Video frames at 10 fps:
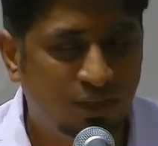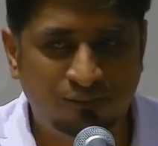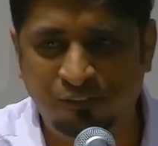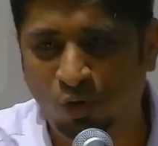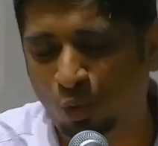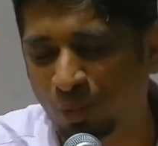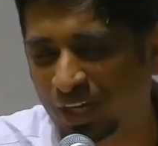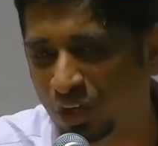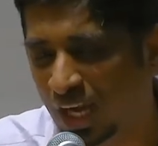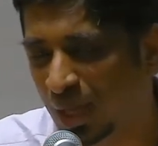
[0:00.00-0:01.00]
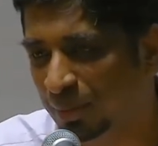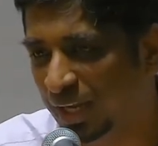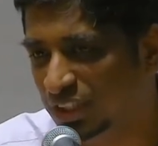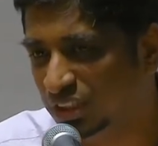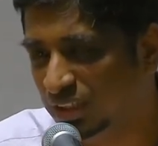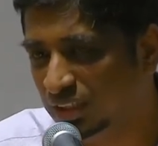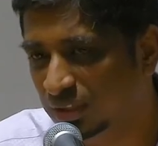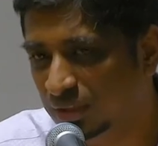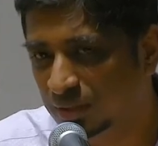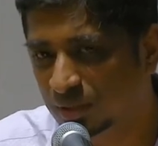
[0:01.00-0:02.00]
Four-way collaboration.
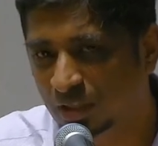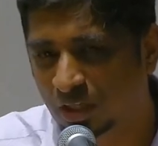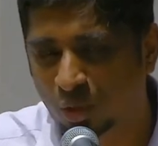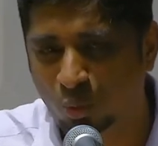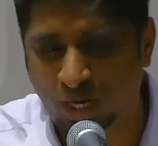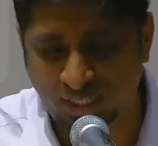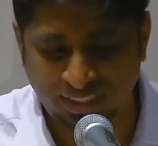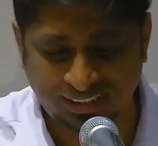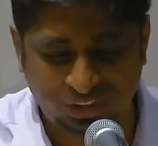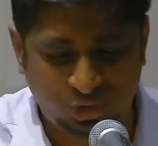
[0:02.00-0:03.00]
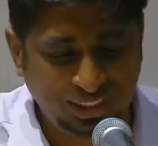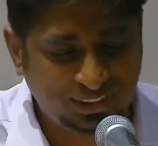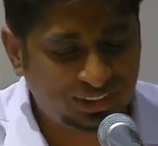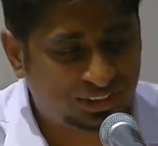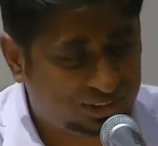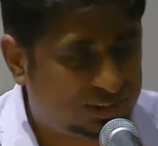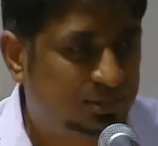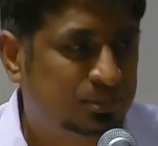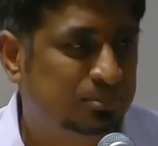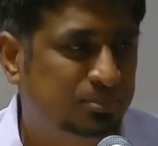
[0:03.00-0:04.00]
One is Jesus.